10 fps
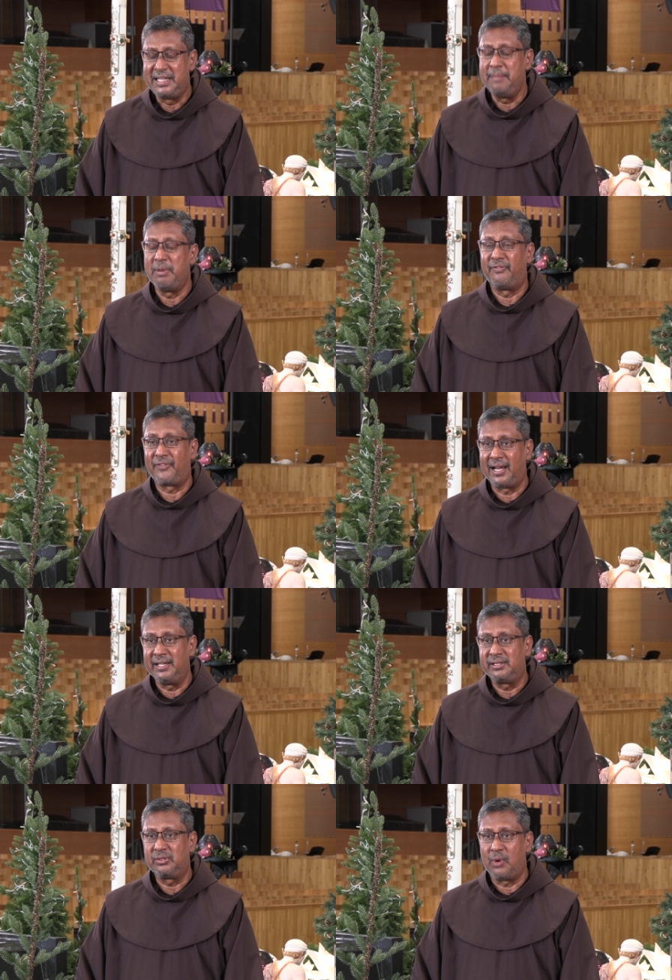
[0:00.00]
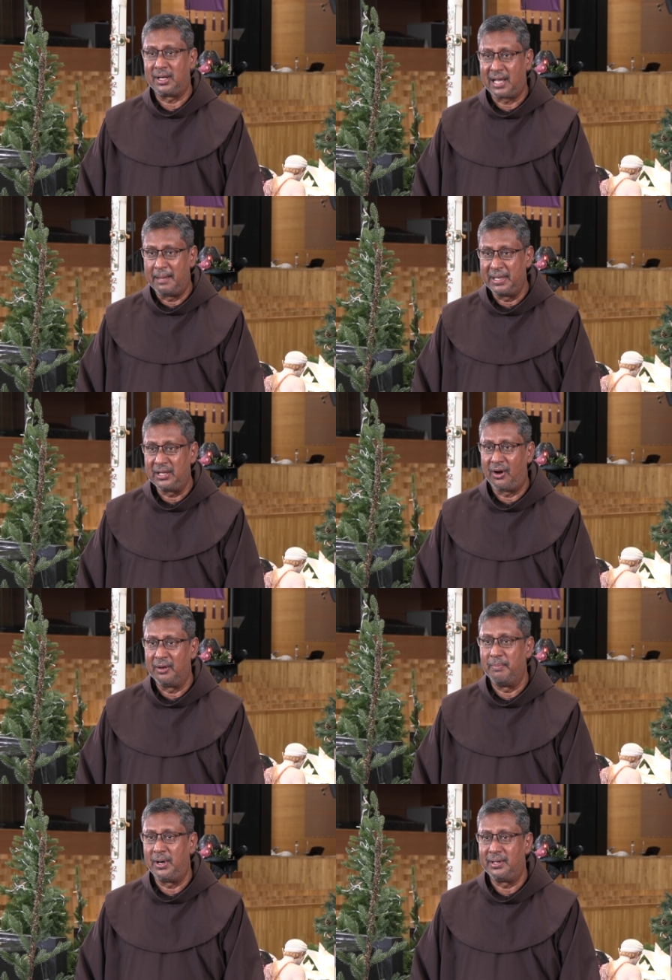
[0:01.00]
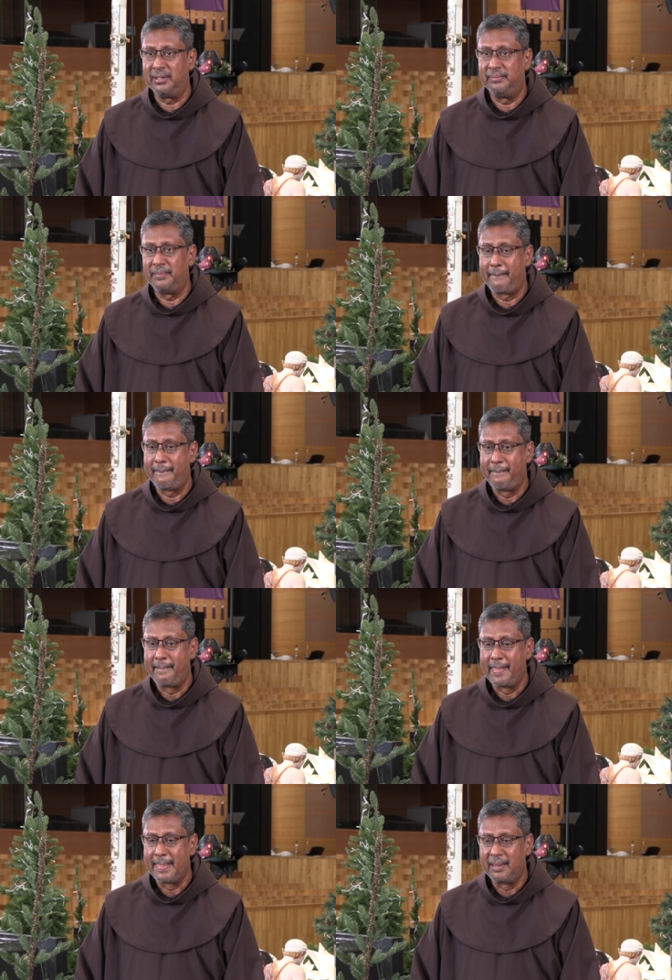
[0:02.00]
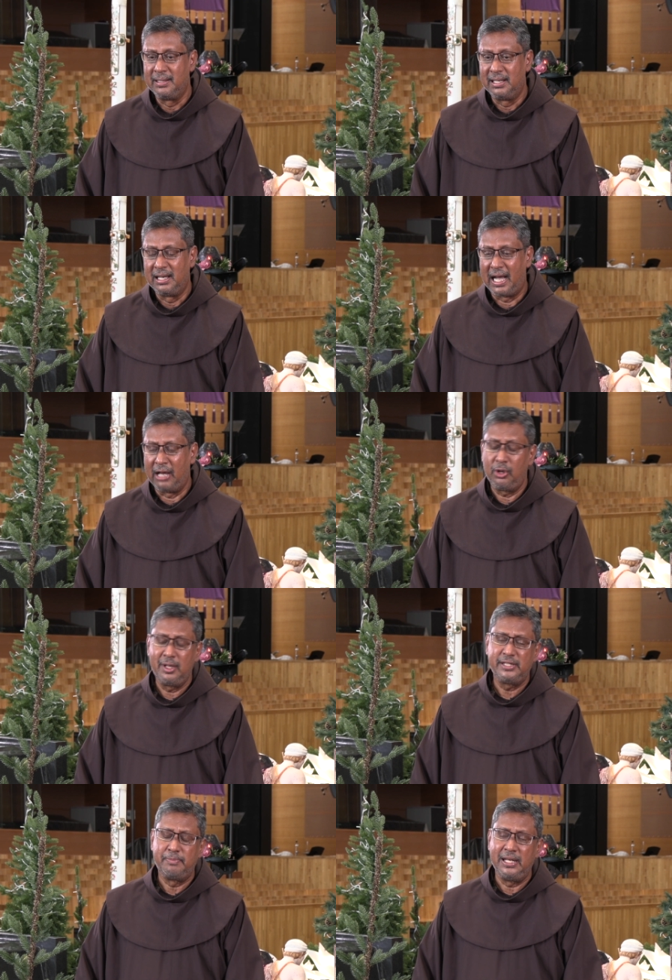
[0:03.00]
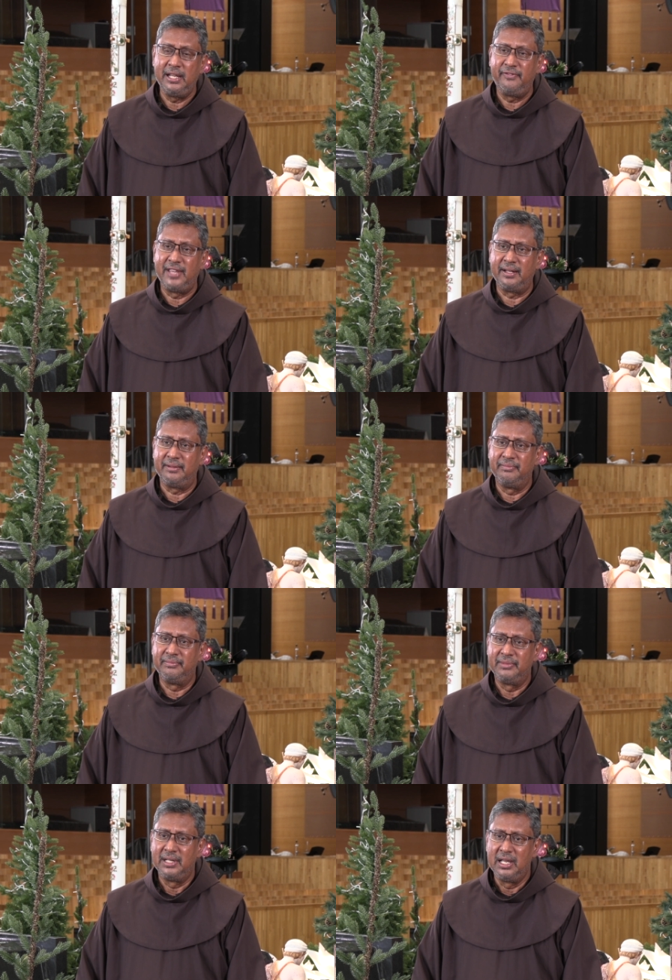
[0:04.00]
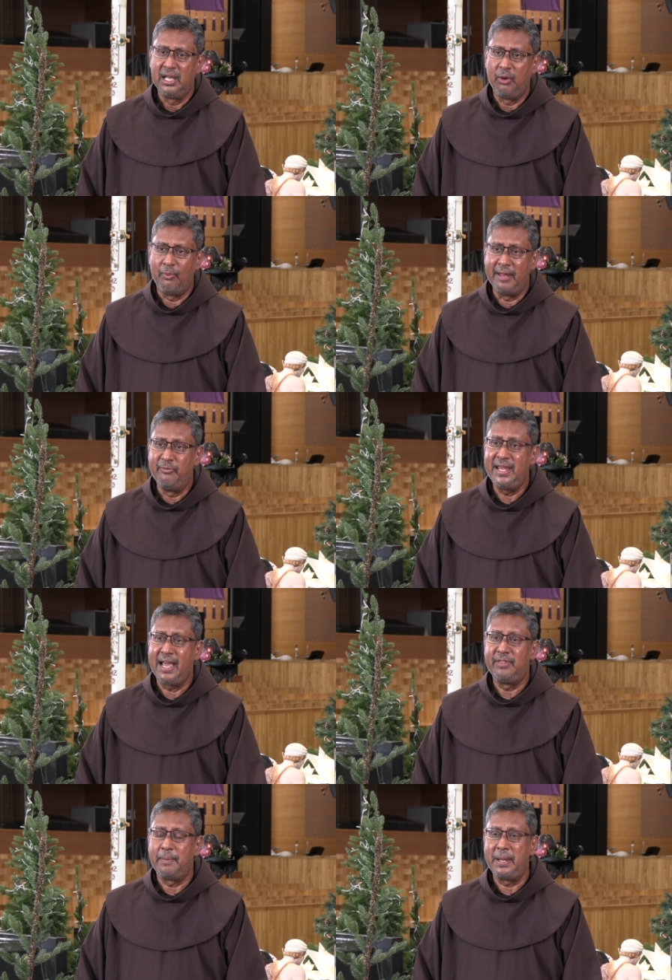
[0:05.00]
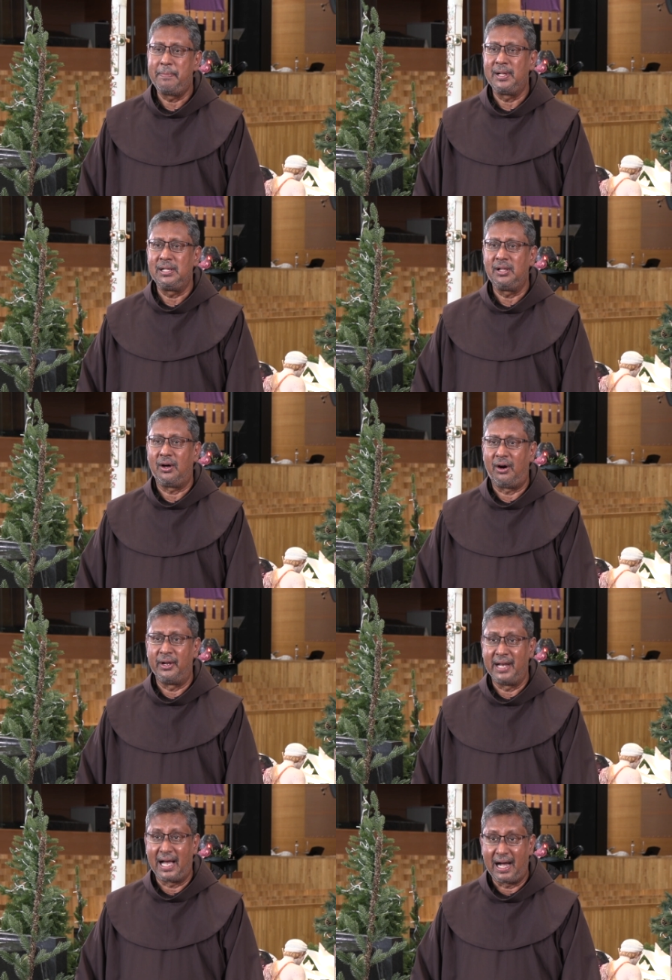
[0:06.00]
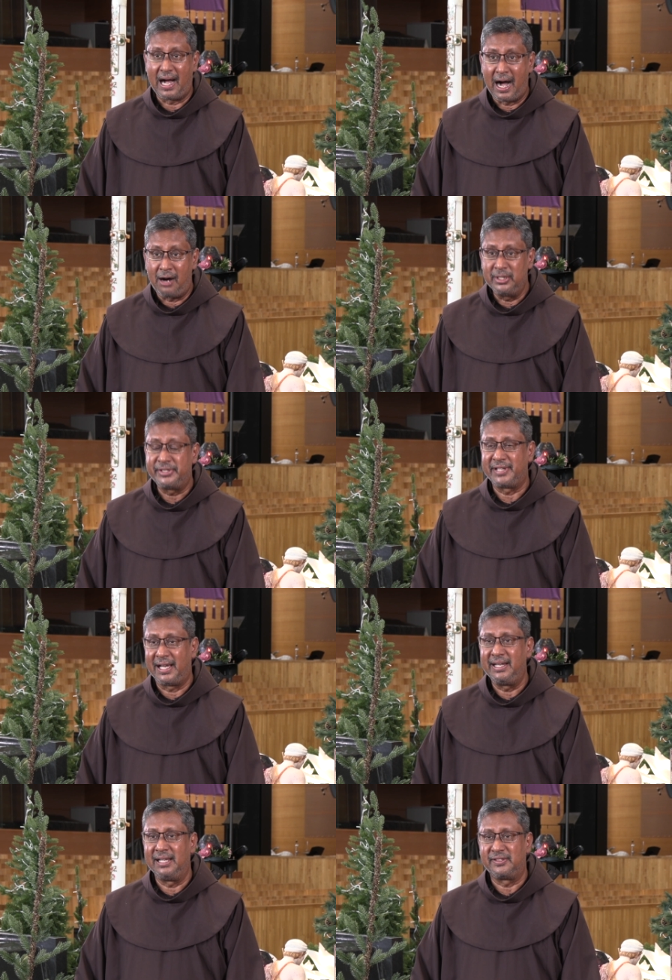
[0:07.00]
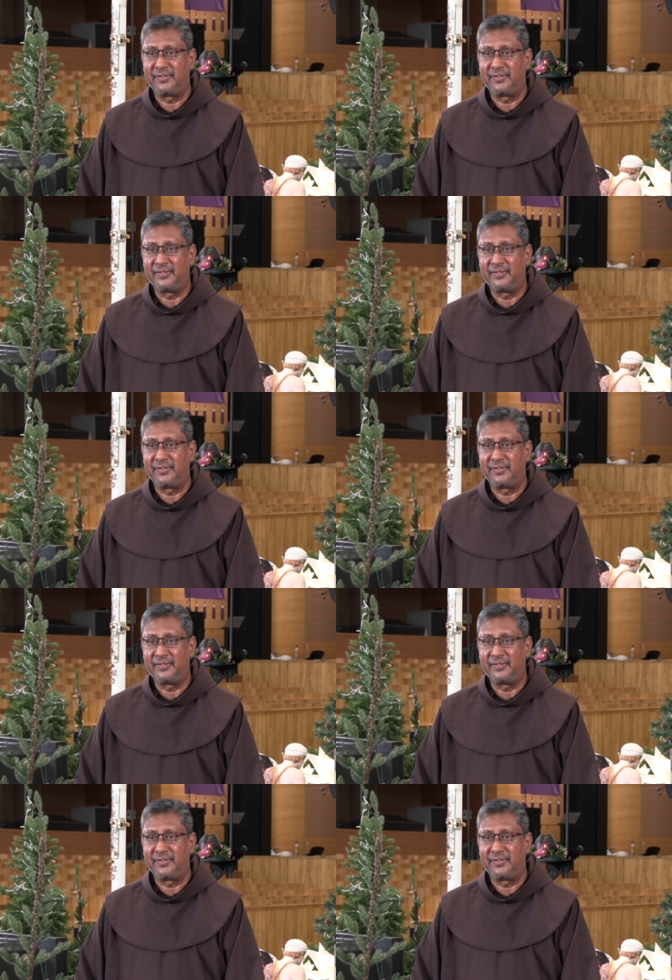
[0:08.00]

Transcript: team of friars who are coming on board. I always believe that when we have the people on our side as